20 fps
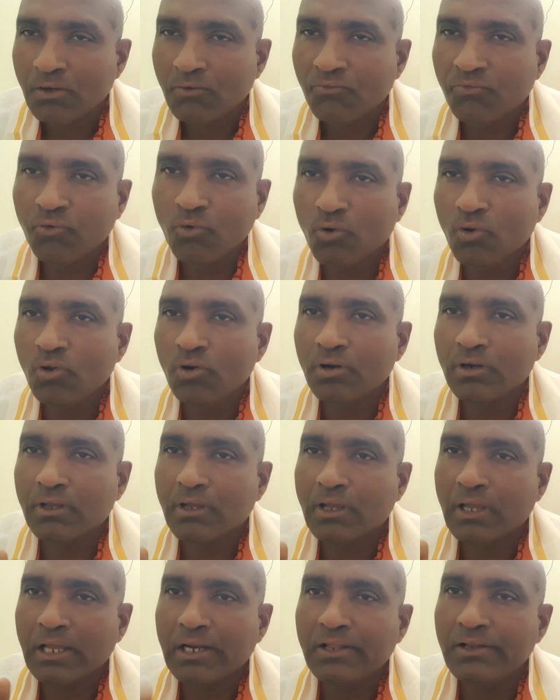
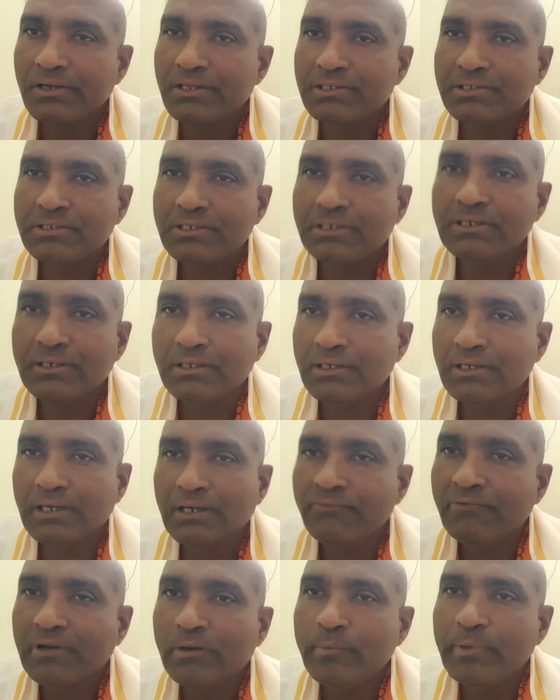4 calories
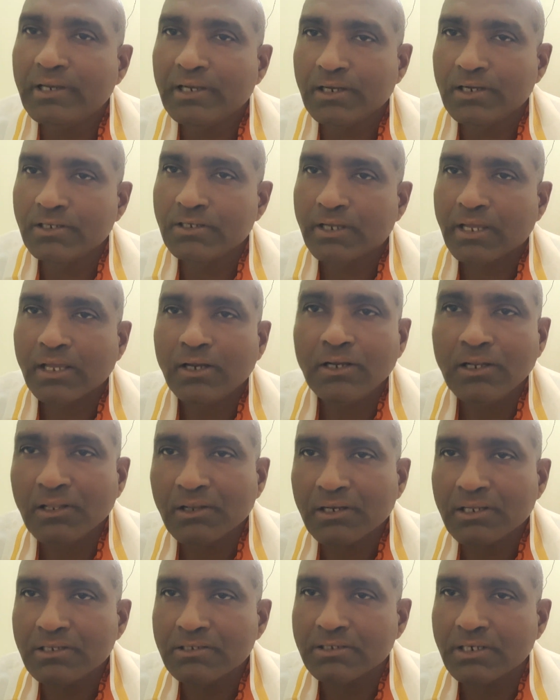will be released.
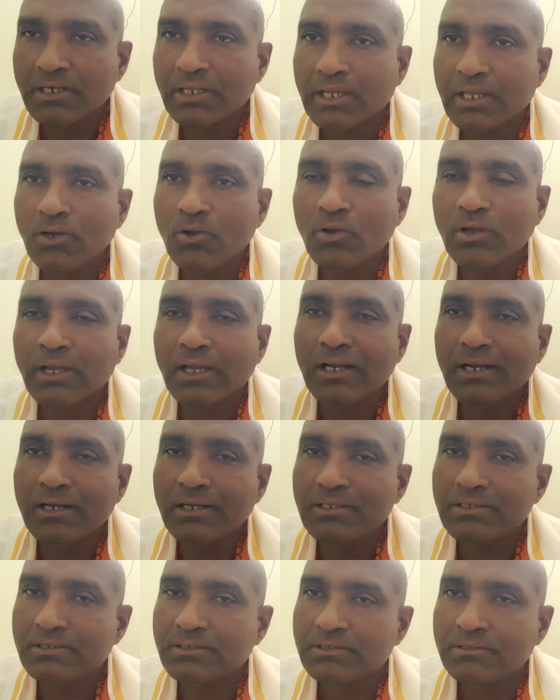Calories and
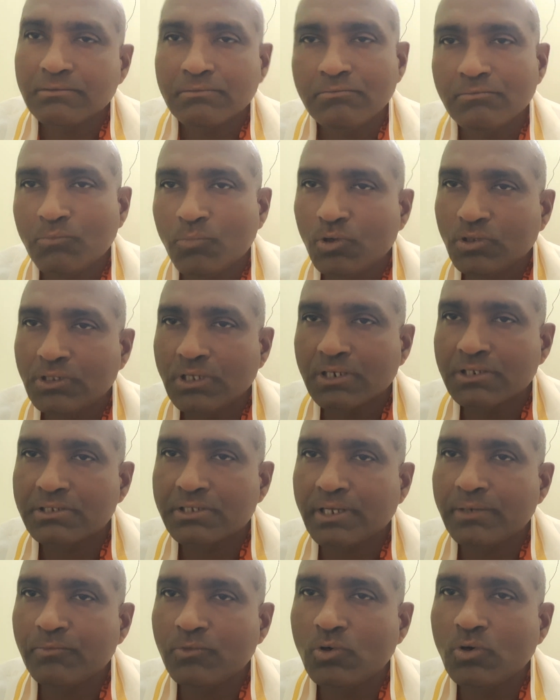kilocalories both are
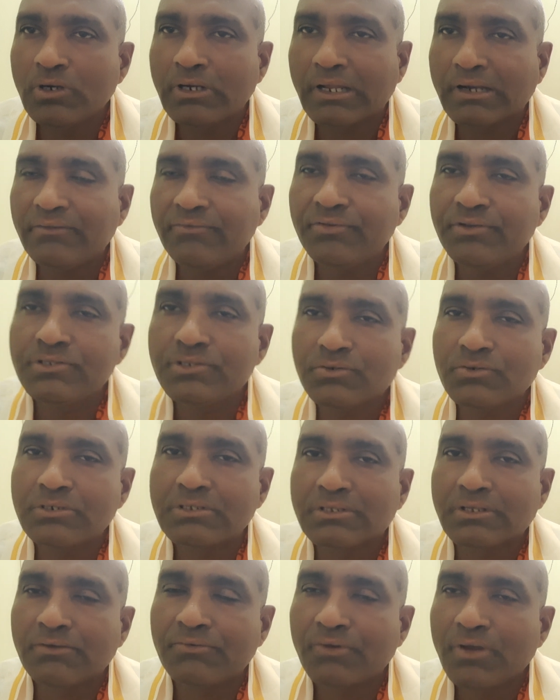same, don't confuse
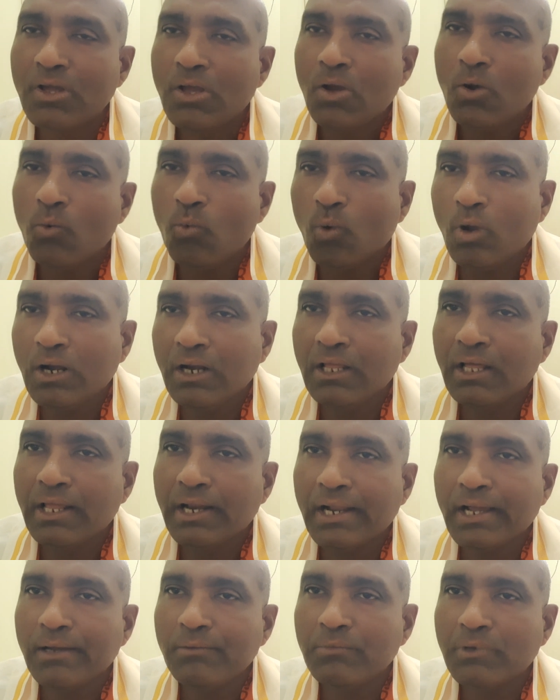yourself. 1
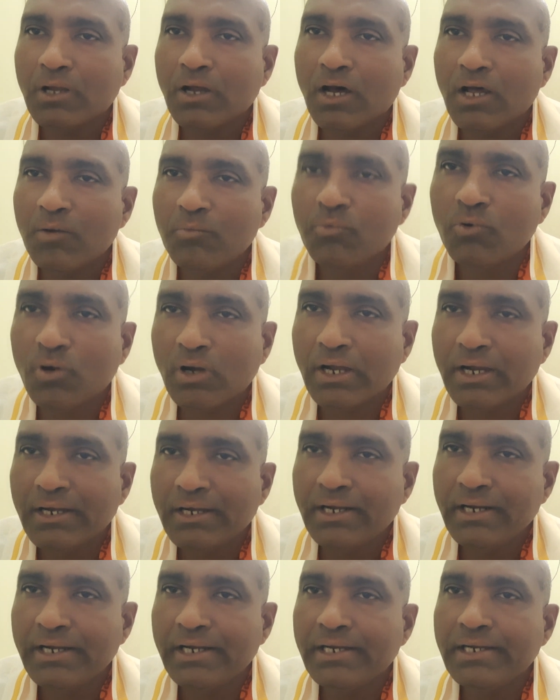gram
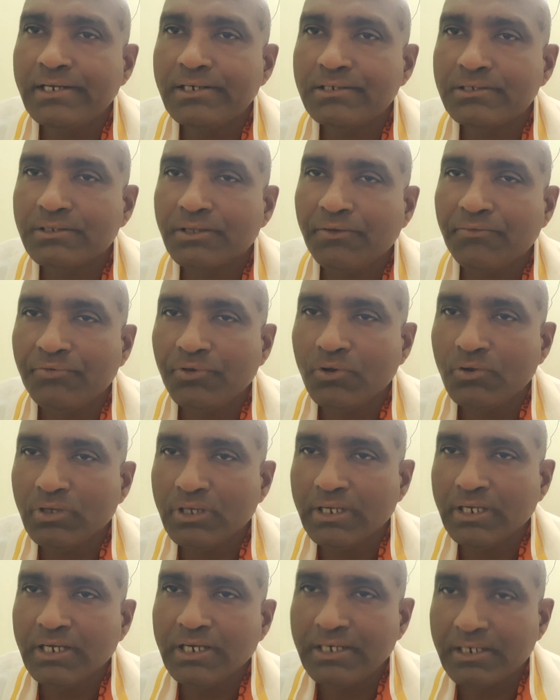carbohydrates, if you
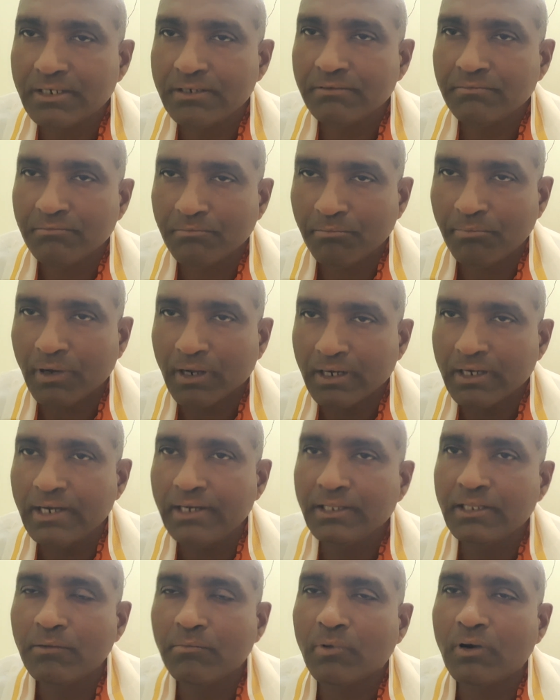eat, burn
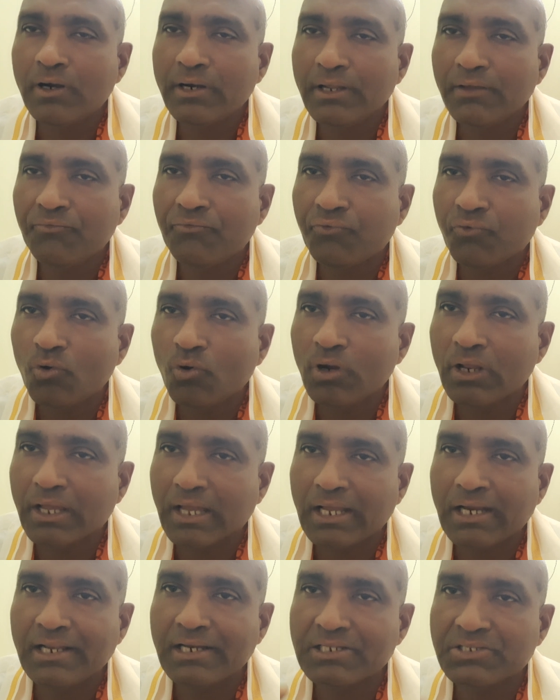in the body, 4
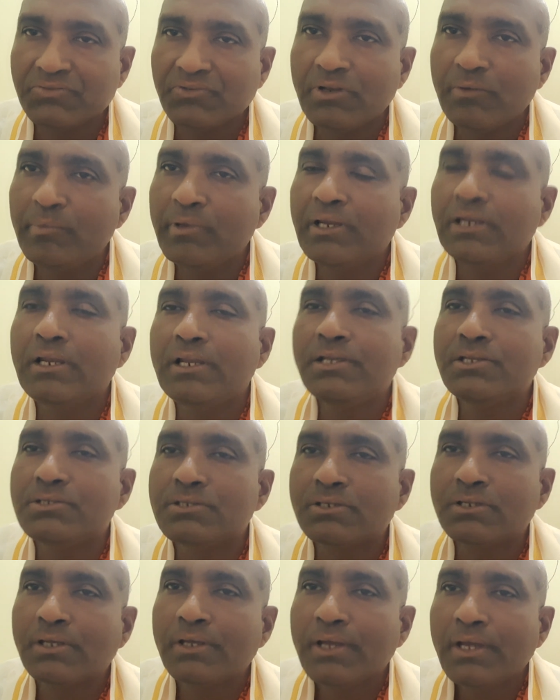calories will be
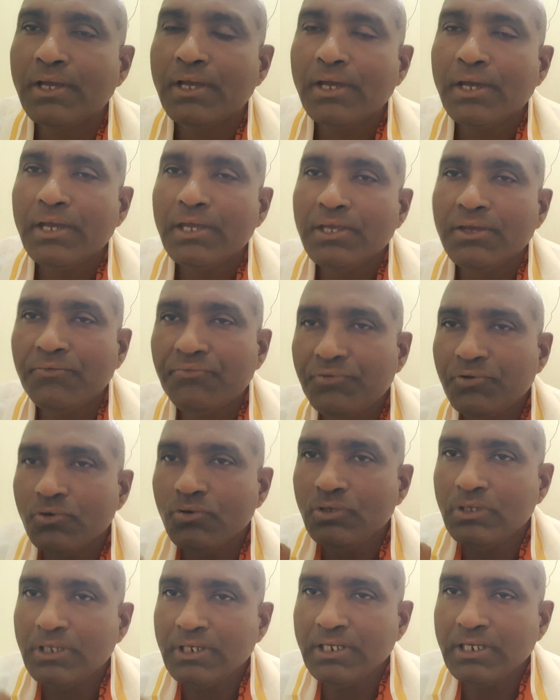released. If
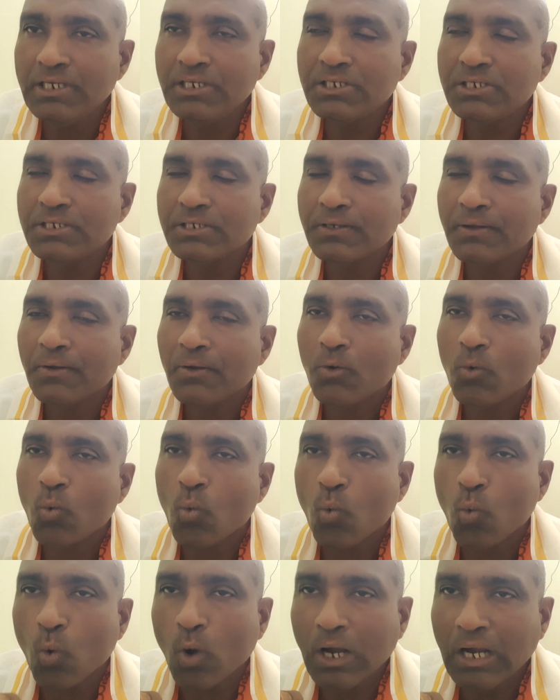you eat
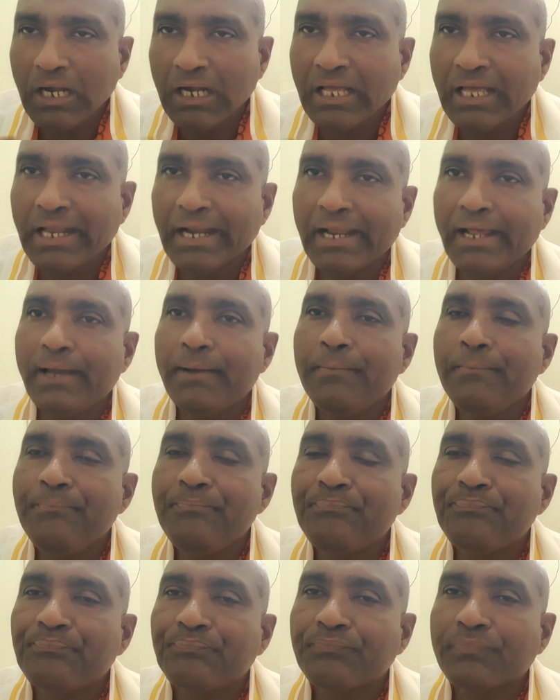1
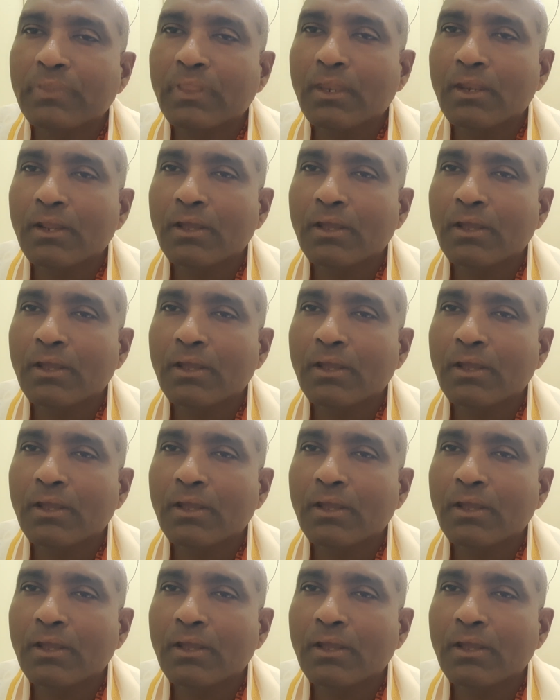gram